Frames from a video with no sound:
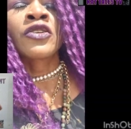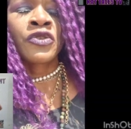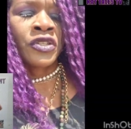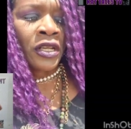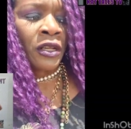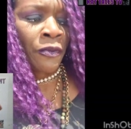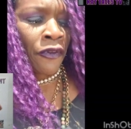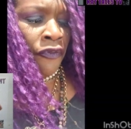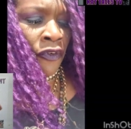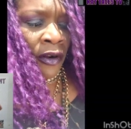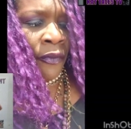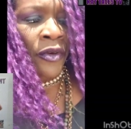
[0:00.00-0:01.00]
so she could
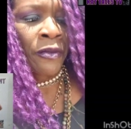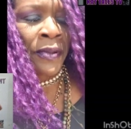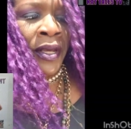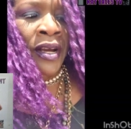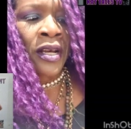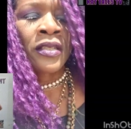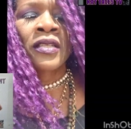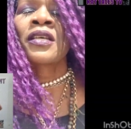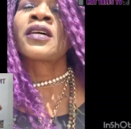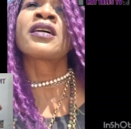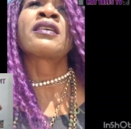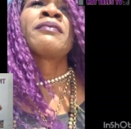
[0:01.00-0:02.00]
perform with
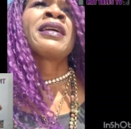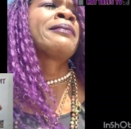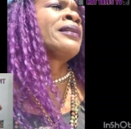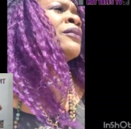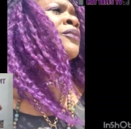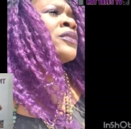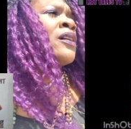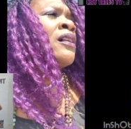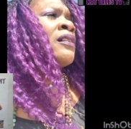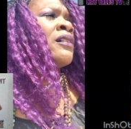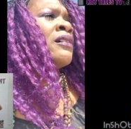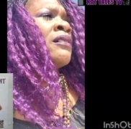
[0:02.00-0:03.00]
Beyonce. Maybe it was
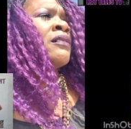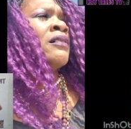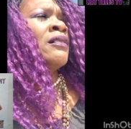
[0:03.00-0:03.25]
all a